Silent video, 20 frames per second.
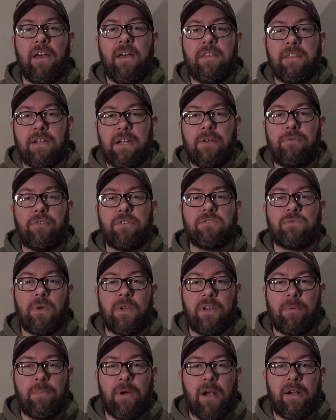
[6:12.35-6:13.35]
the difference when
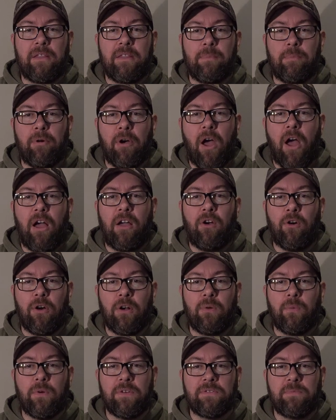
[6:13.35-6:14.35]
compared to the
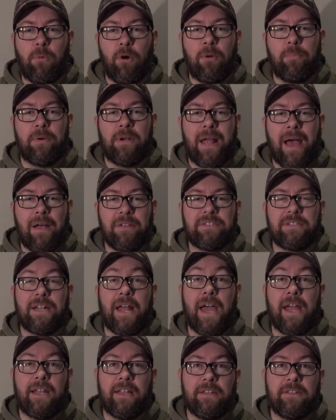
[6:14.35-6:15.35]
pronghorn was more pronounced than I
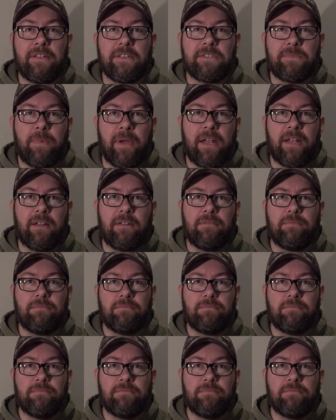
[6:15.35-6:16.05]
had anticipated.